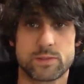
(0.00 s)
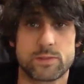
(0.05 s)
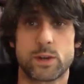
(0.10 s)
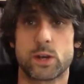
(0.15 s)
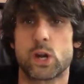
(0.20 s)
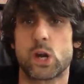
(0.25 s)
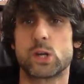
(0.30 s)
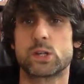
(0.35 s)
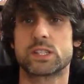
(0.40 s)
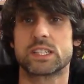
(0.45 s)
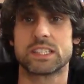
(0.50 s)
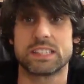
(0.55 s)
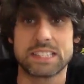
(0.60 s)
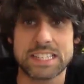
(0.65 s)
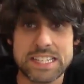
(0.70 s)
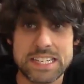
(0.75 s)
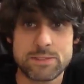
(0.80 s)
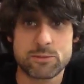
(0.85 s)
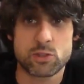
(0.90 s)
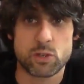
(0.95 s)
It's very hard to
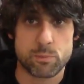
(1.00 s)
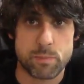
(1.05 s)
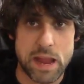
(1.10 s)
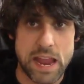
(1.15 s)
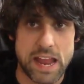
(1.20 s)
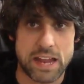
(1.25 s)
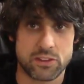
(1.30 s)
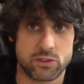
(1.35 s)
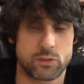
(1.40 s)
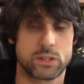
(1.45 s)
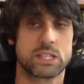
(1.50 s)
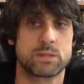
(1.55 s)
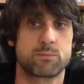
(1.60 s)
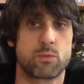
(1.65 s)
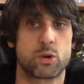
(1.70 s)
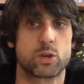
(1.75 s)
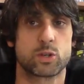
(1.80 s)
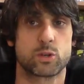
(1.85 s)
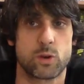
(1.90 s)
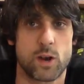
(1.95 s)
leave Japan. So these
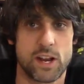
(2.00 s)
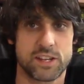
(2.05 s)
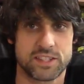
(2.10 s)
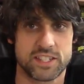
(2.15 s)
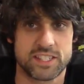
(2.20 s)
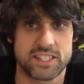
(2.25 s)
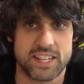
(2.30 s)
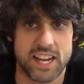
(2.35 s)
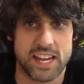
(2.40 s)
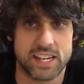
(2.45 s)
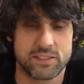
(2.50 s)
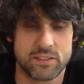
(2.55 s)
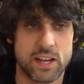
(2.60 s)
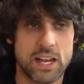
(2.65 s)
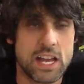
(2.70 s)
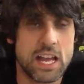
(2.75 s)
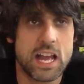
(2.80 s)
border crossings kind of